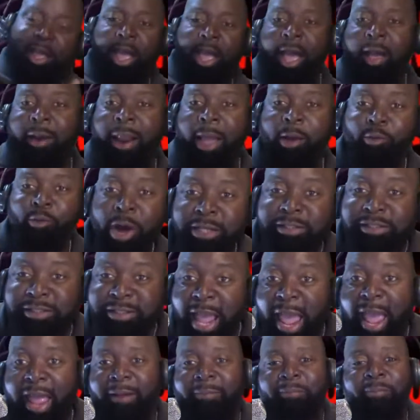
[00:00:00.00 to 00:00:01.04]
I was like, what's
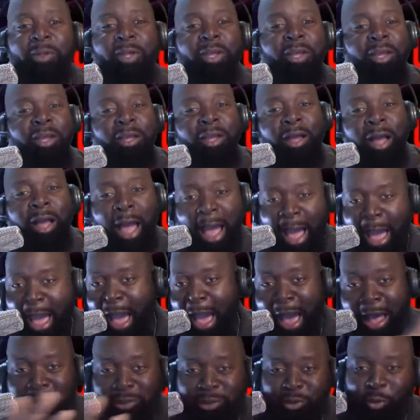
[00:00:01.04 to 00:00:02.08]
that?
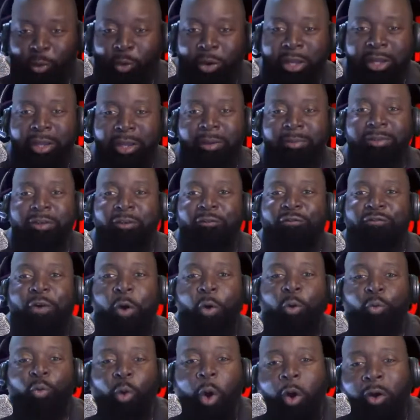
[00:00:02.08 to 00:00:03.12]
Screams and
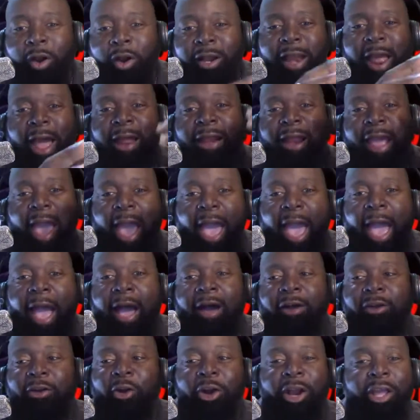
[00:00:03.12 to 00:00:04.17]
folks rolling down the aisle.
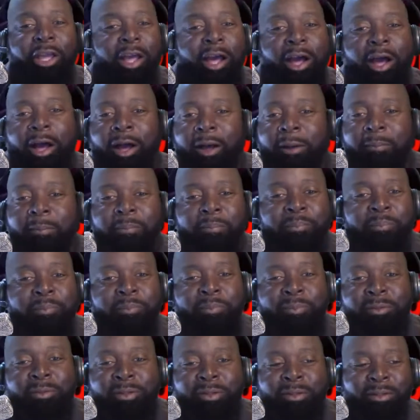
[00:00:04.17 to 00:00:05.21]
And there they come.
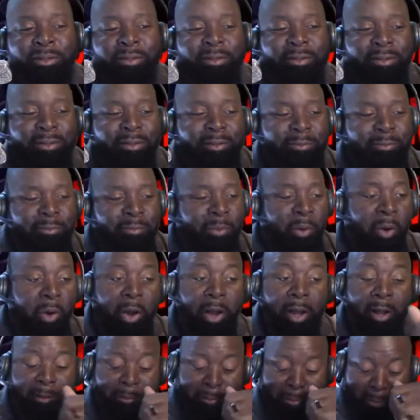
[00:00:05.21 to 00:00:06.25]

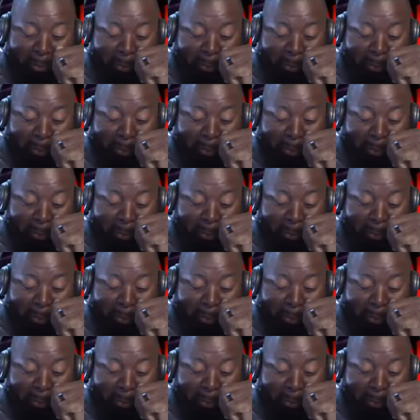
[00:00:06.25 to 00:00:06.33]
Boy,